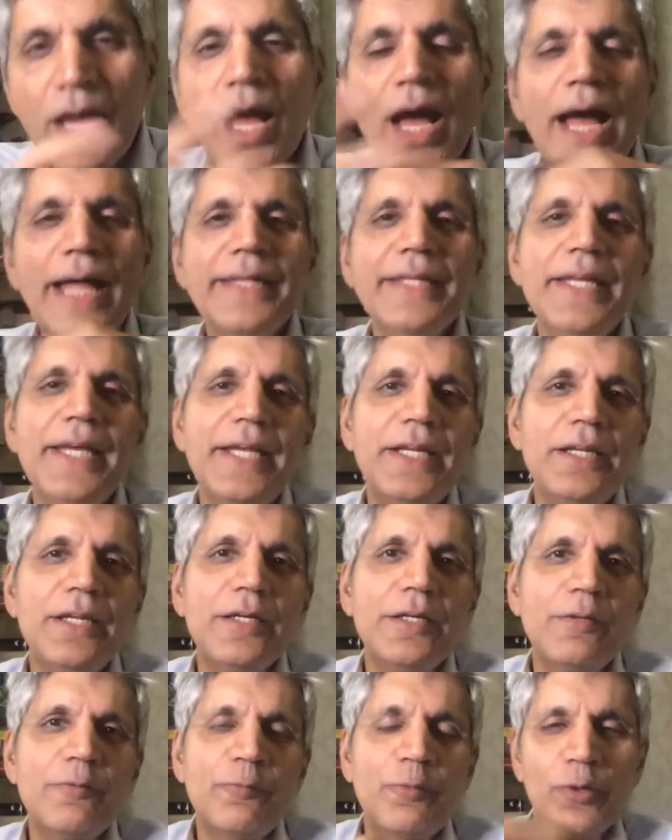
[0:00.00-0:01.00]
And
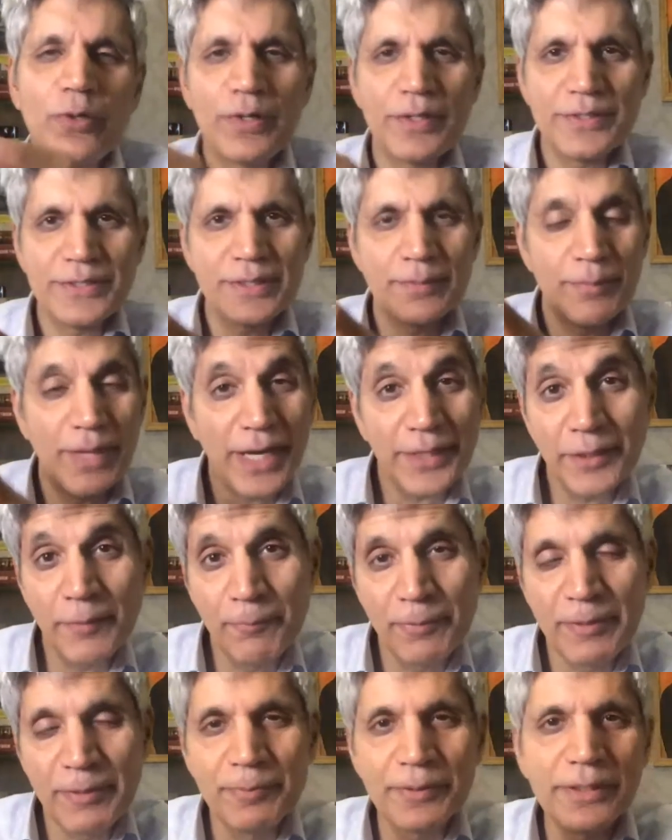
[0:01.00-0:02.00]
then for some
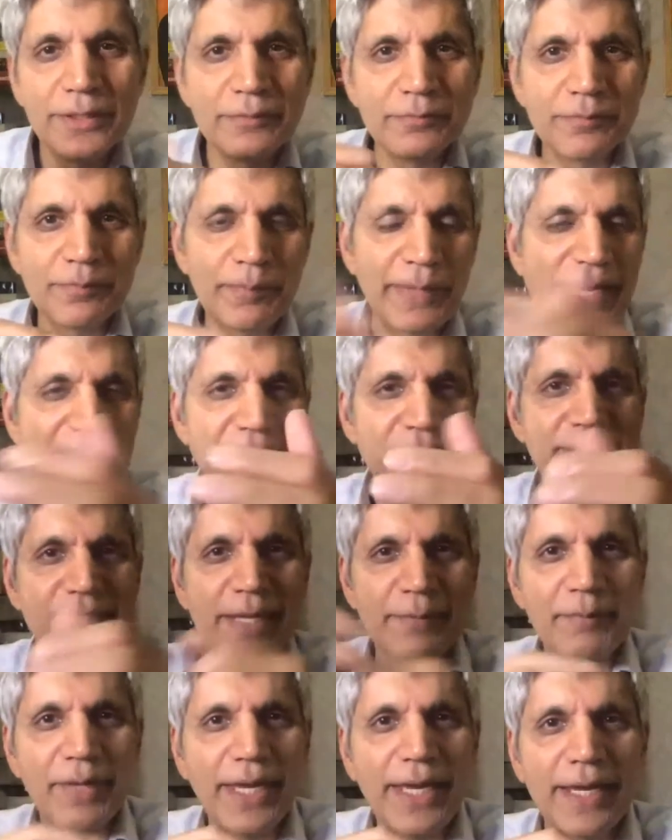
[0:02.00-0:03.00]
other people playing the
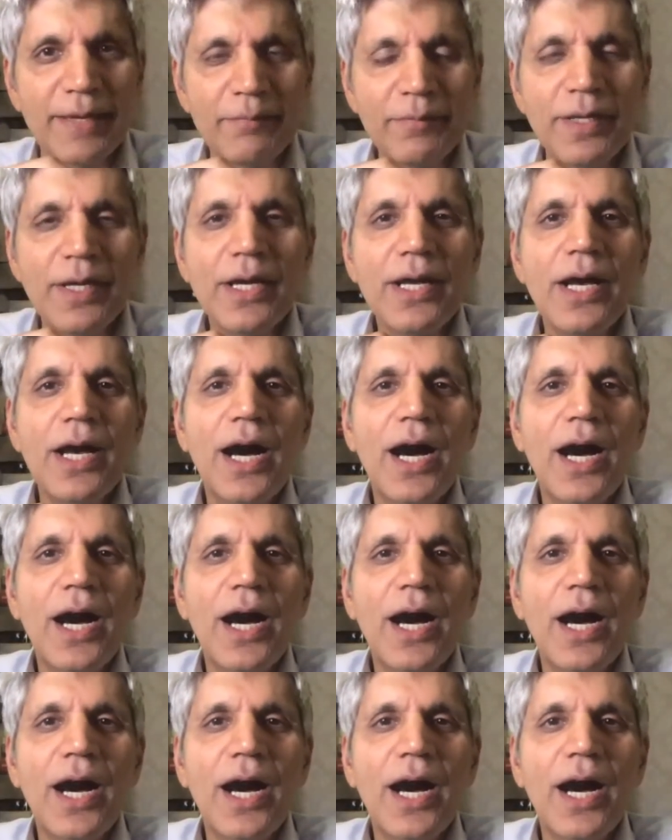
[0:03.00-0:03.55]
same game,